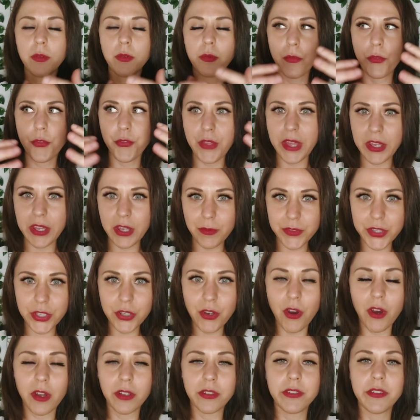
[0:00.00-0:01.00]
think of the
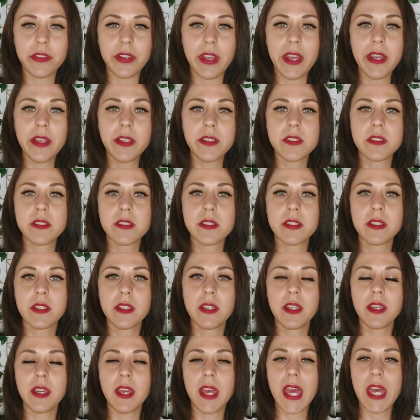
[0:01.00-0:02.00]
context
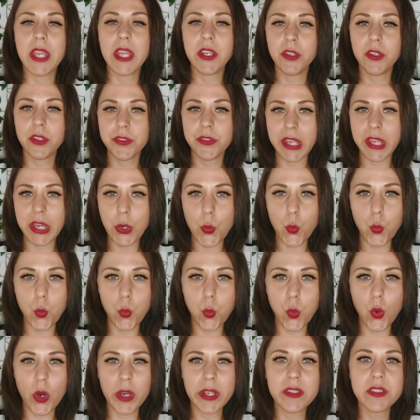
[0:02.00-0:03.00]
and you think,
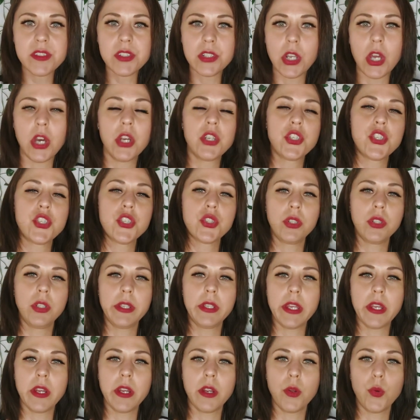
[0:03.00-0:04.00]
what is logical
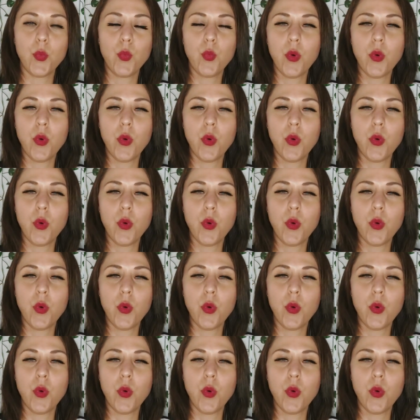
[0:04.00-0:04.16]
here?